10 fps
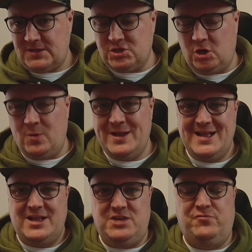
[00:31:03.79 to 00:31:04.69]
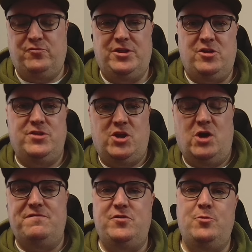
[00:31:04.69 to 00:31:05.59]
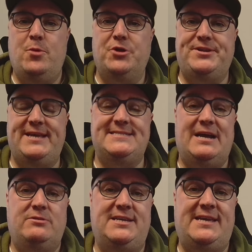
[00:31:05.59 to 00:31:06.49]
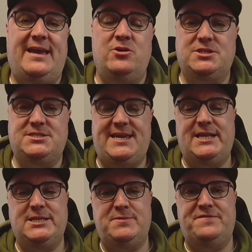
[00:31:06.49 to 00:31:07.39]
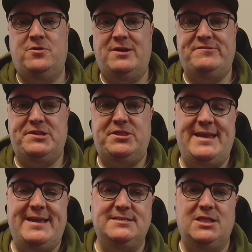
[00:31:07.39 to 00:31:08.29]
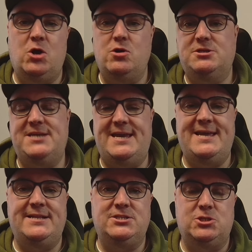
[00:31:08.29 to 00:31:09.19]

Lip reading: So you've really only got a few more days now to get your tickets before everything is locked in.